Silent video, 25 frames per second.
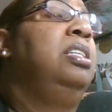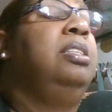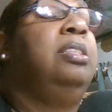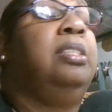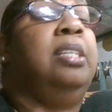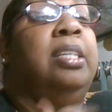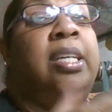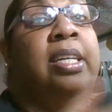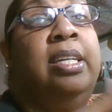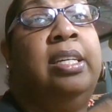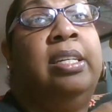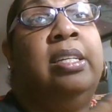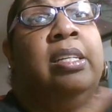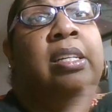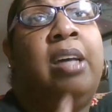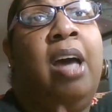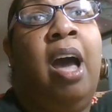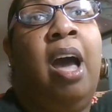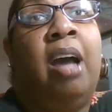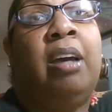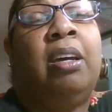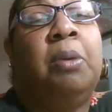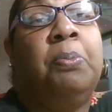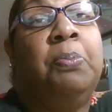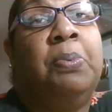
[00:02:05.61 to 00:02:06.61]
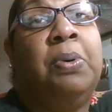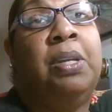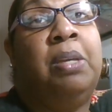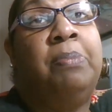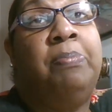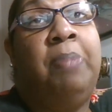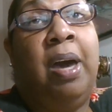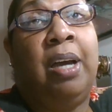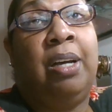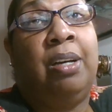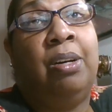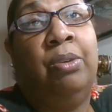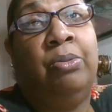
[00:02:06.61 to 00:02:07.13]
then I can put it
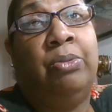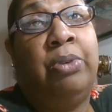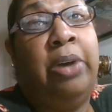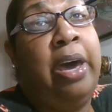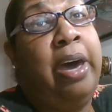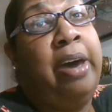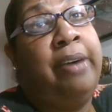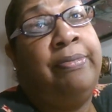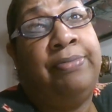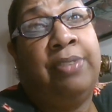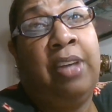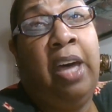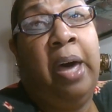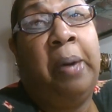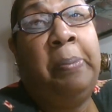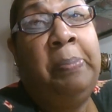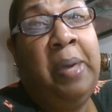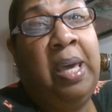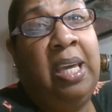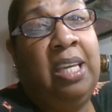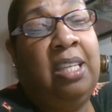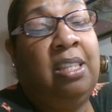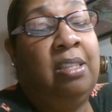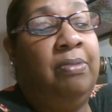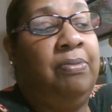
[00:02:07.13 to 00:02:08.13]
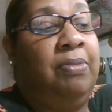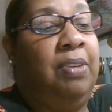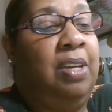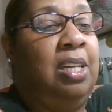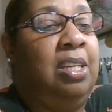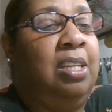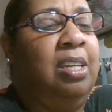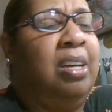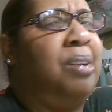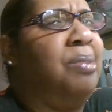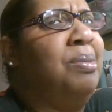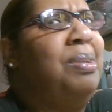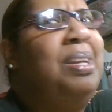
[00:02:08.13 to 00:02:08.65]
back on there after I make the
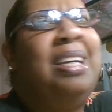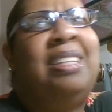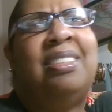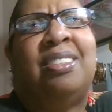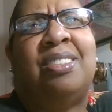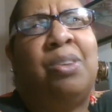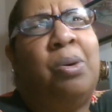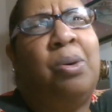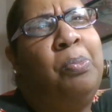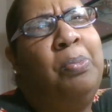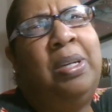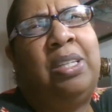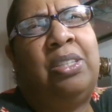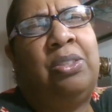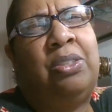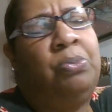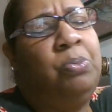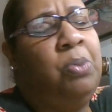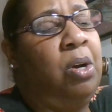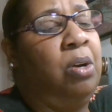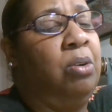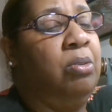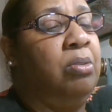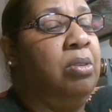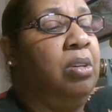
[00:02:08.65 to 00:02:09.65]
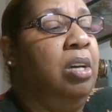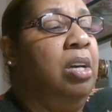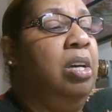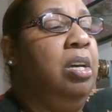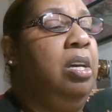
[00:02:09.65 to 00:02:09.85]
video. That's so much work.